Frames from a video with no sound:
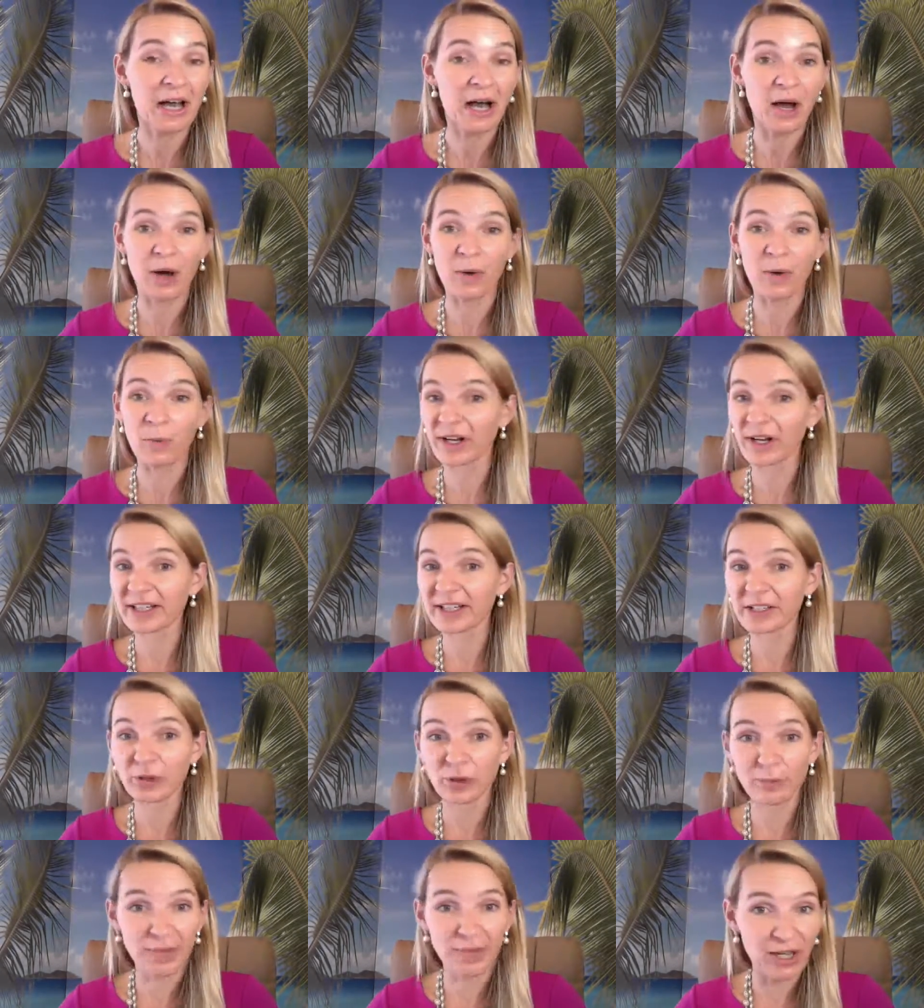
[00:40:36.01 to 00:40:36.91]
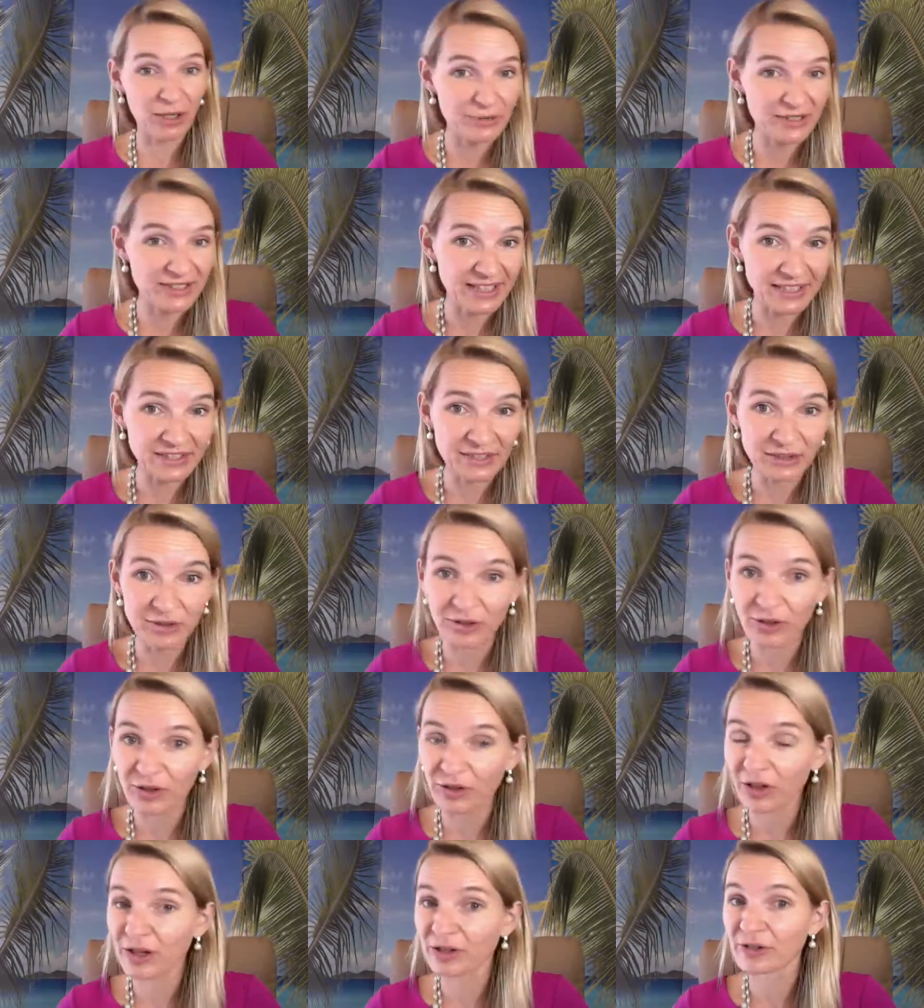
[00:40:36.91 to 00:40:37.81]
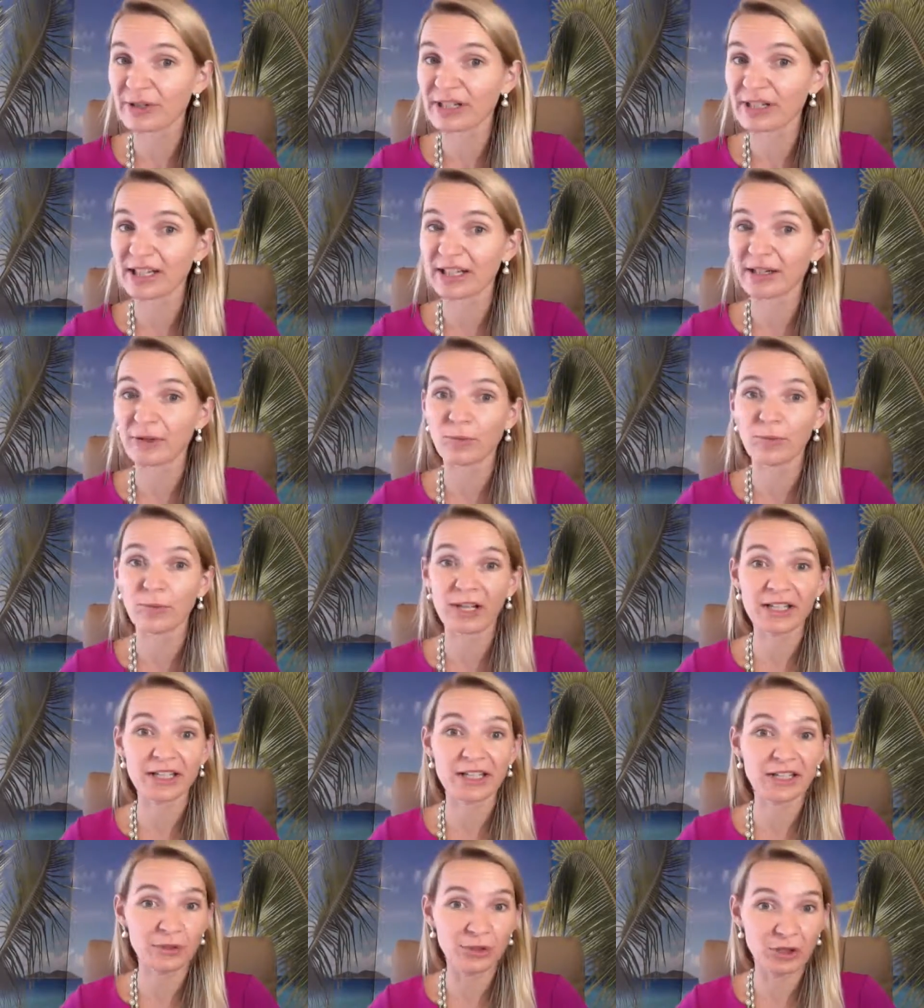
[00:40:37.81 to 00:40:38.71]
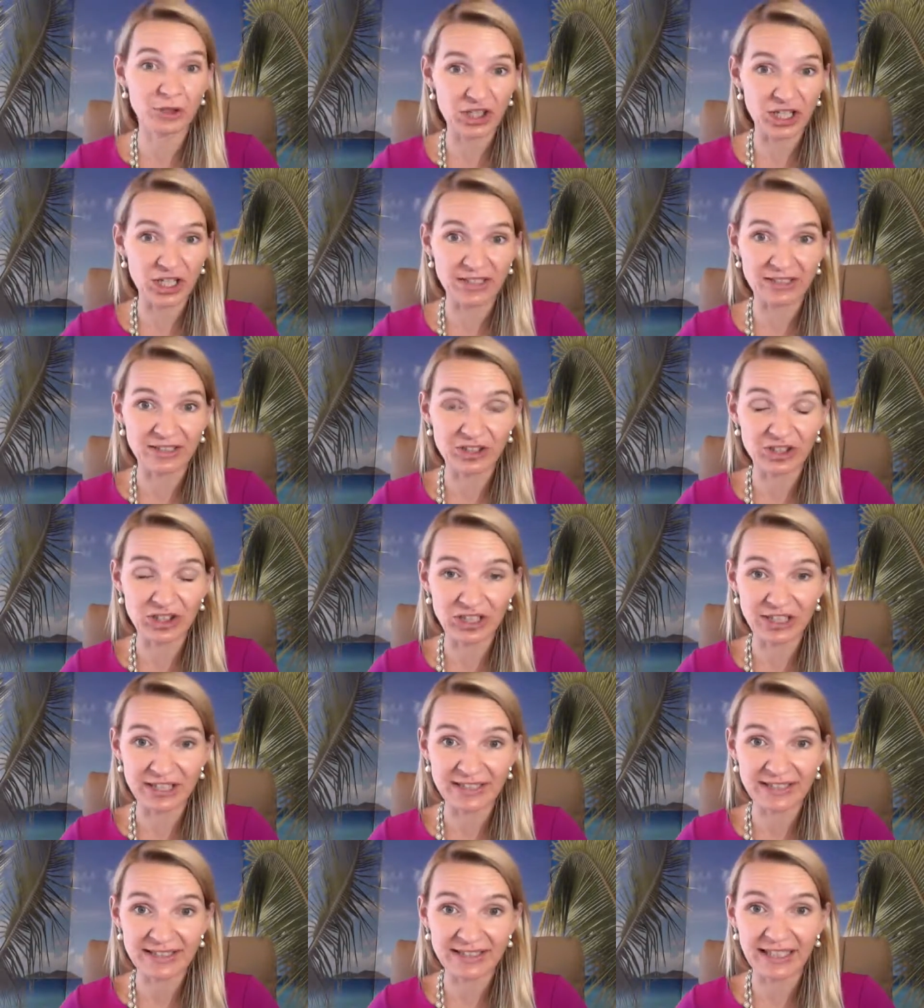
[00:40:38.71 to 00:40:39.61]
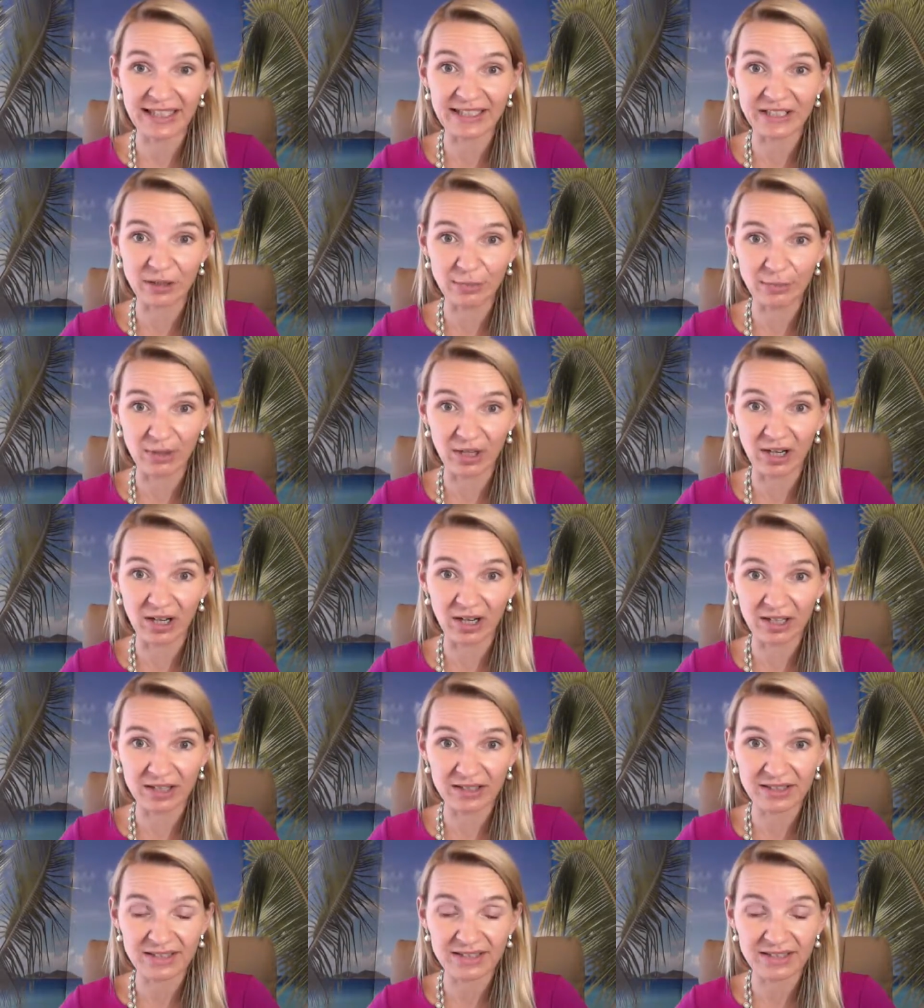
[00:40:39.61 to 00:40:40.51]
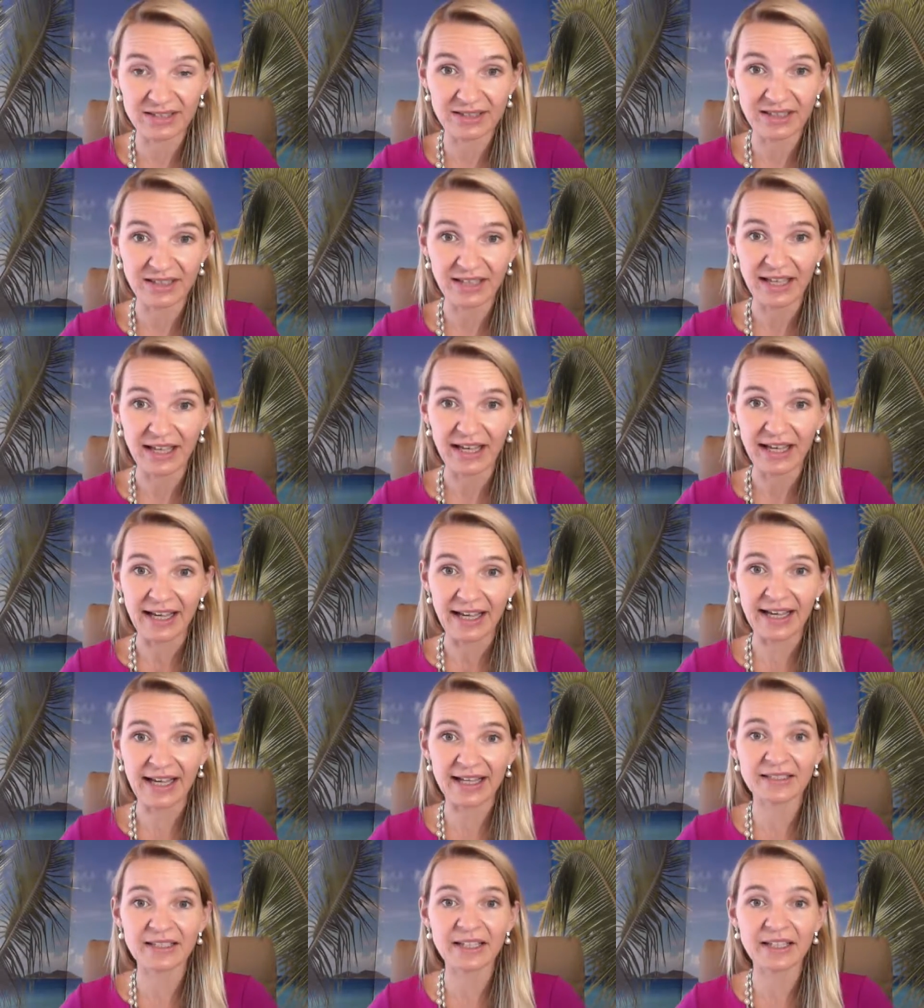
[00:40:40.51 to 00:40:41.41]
what are your boundaries that you're not honoring, what are your challenges and your blocks. And, Hold